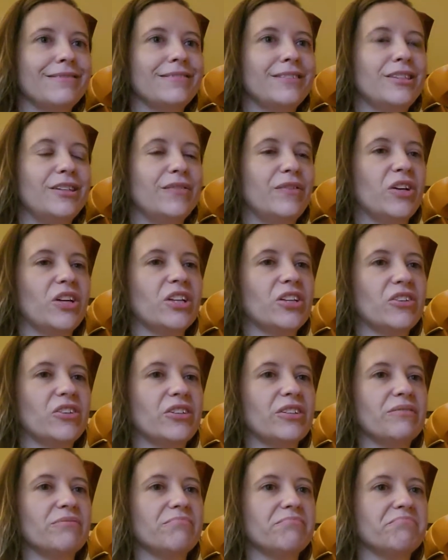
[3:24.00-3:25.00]
You've already
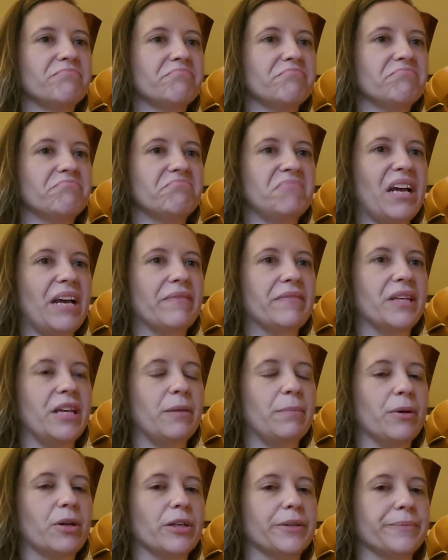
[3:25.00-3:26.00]
learned half the A
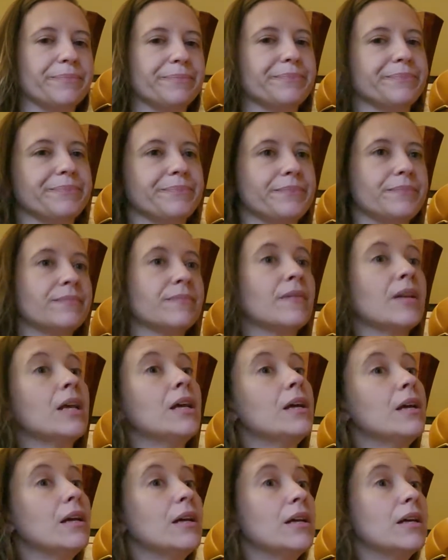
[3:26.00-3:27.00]
part.
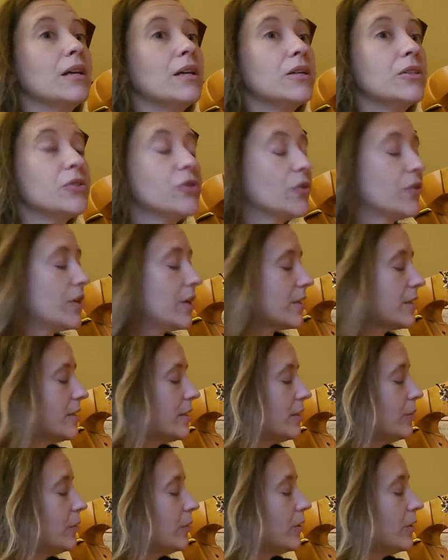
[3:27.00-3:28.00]
So the next
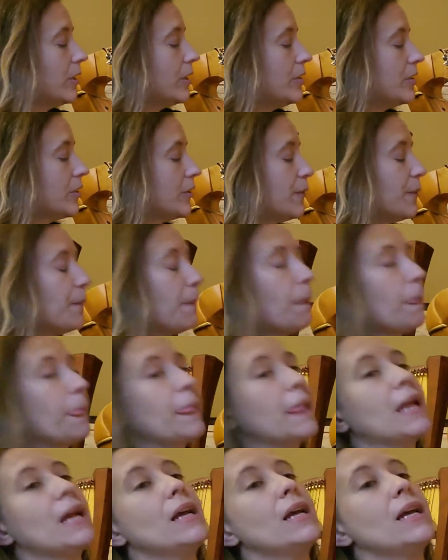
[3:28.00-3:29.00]
thing we're going to do
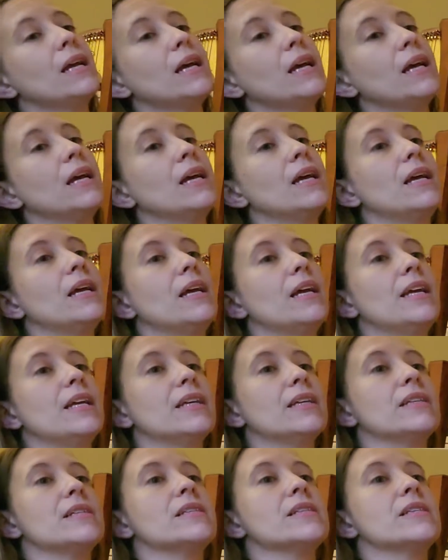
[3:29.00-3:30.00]

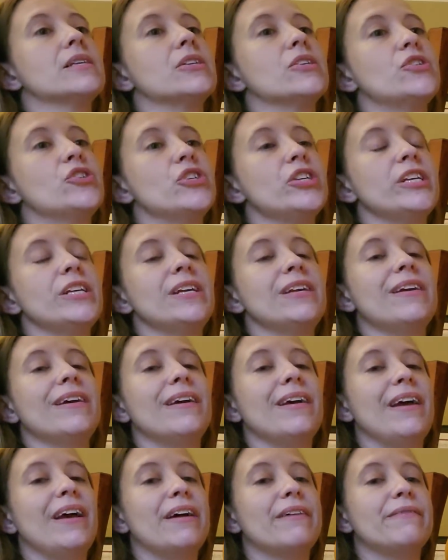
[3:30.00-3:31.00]
is G,
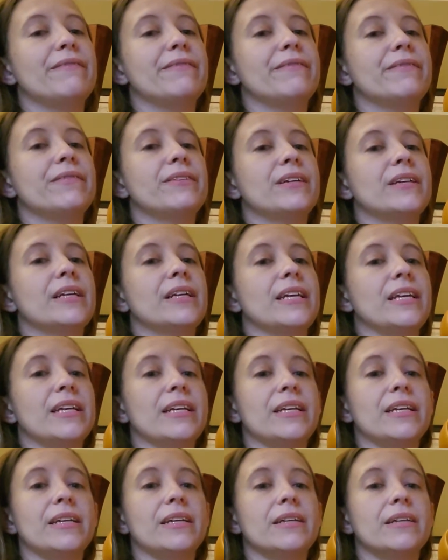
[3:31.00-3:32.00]
F,
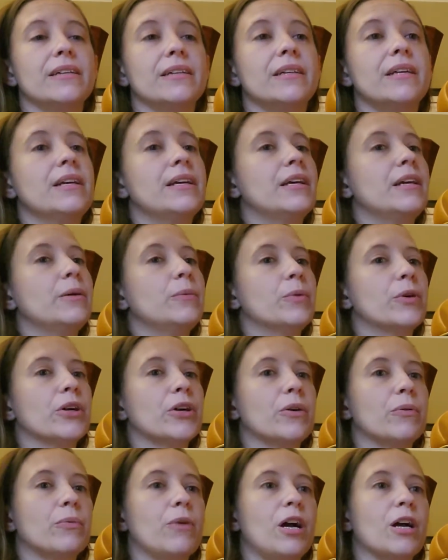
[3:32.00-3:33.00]
E. And we're going
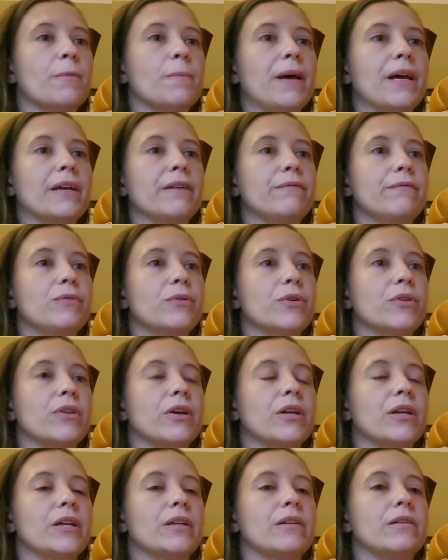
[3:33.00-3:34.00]
to rock back and forth
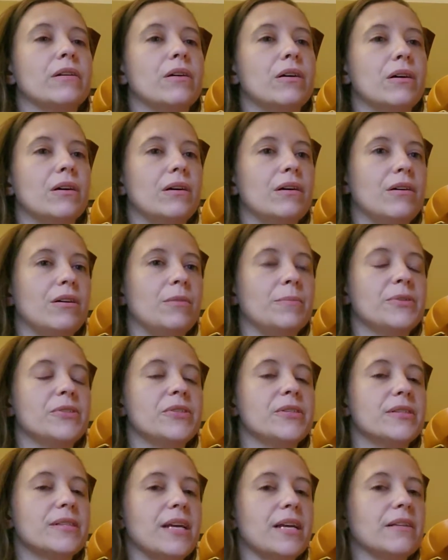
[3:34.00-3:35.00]
on it almost
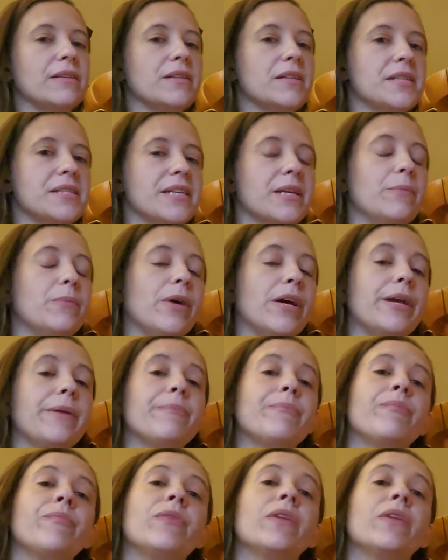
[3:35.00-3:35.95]
exactly the same way.